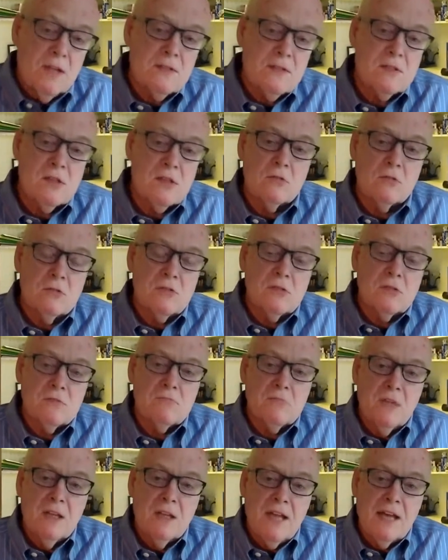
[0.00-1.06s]
So there's
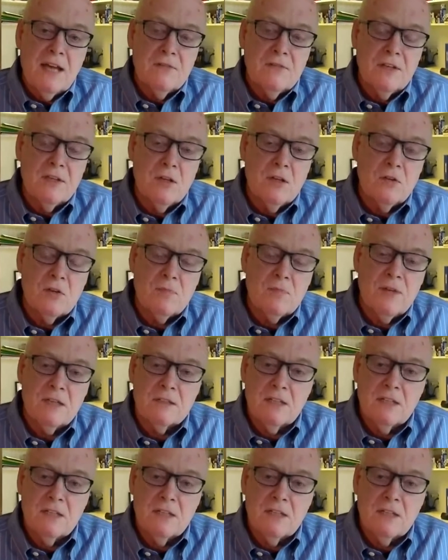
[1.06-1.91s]
a lot of unknown about that.